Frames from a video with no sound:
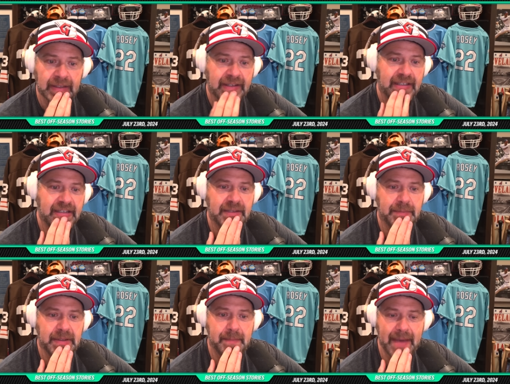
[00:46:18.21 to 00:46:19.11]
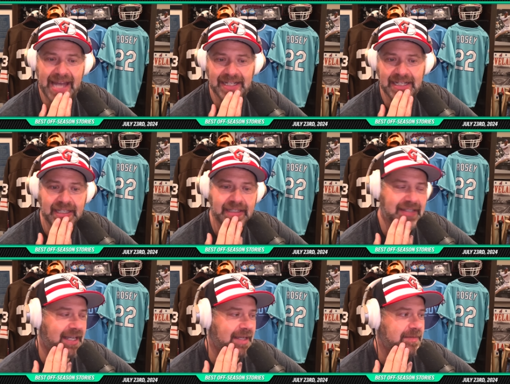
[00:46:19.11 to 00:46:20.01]
He can be maddening at
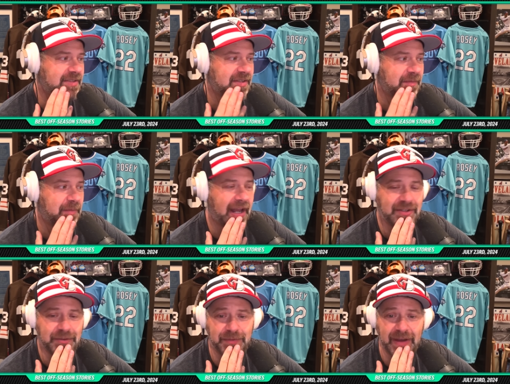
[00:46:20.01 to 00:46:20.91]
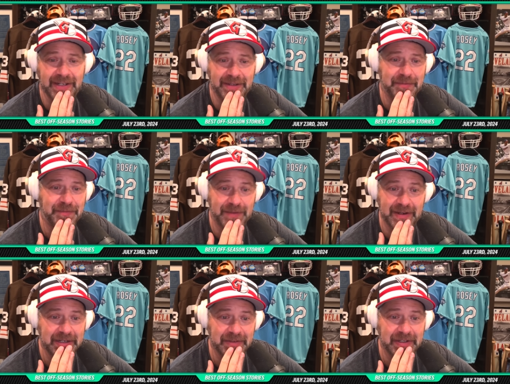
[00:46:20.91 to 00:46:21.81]
times, but I do find him
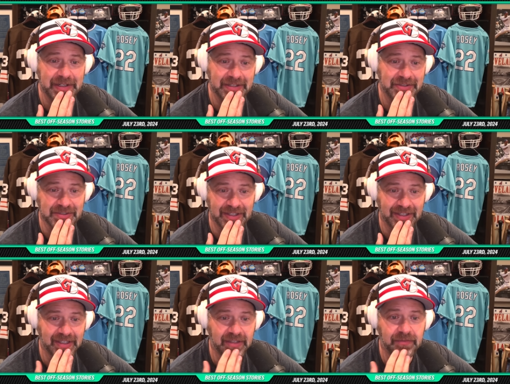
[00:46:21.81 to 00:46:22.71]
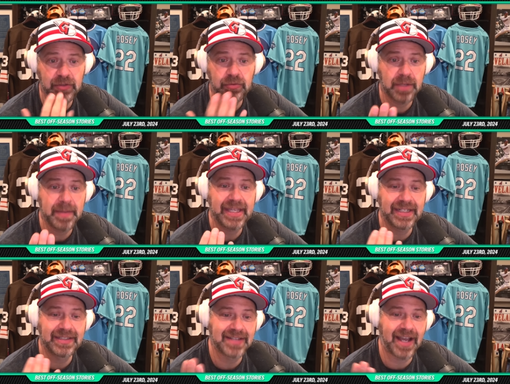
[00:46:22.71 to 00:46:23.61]
very very interesting. Like if he were to make an
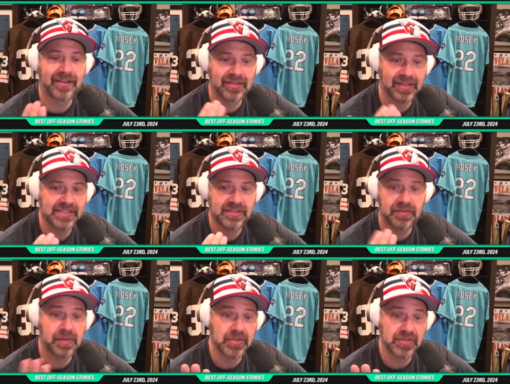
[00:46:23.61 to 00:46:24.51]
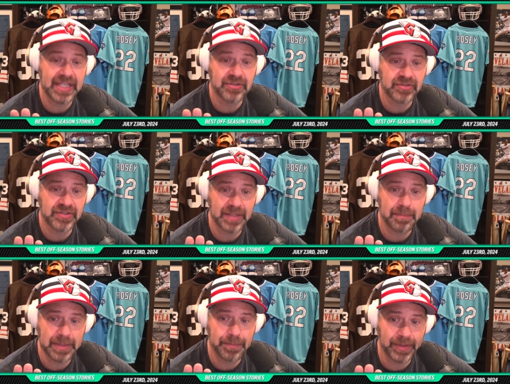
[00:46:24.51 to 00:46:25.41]
entire list of the most interesting
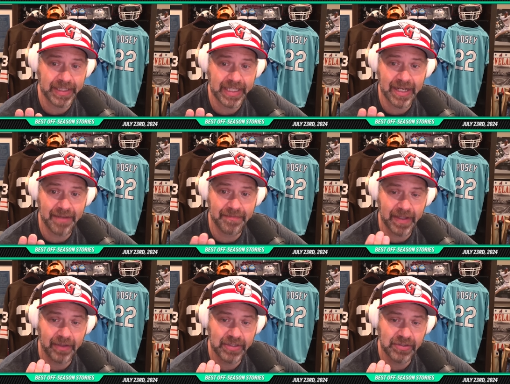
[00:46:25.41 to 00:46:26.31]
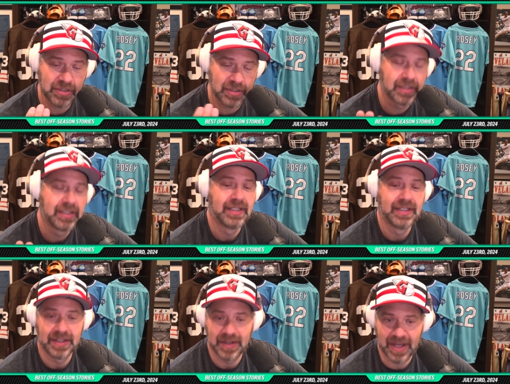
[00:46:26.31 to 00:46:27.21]
people in the NFL this year,
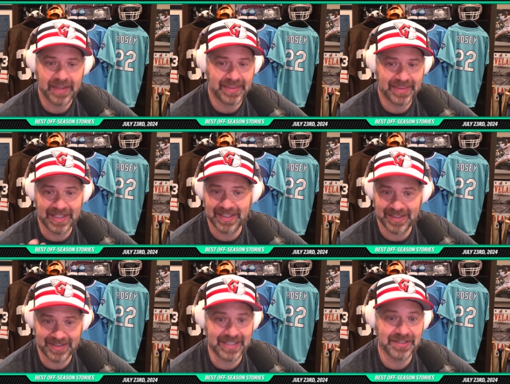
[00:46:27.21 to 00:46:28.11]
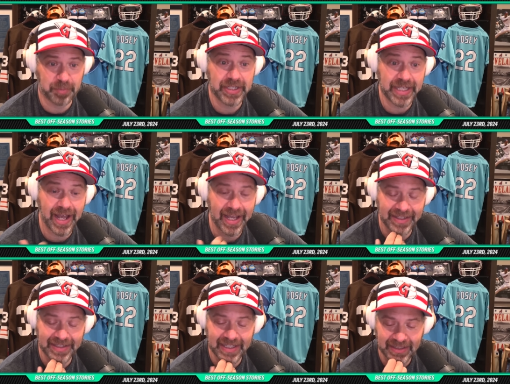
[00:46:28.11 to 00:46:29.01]
I think he's pretty high
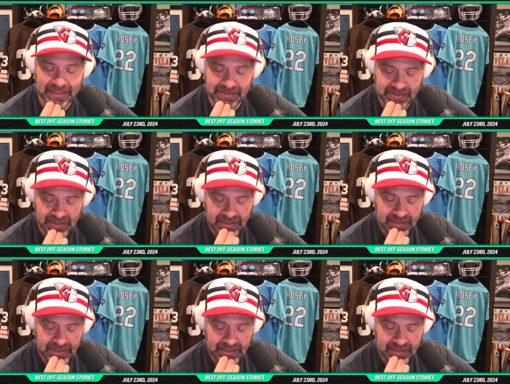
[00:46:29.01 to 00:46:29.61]
on that list.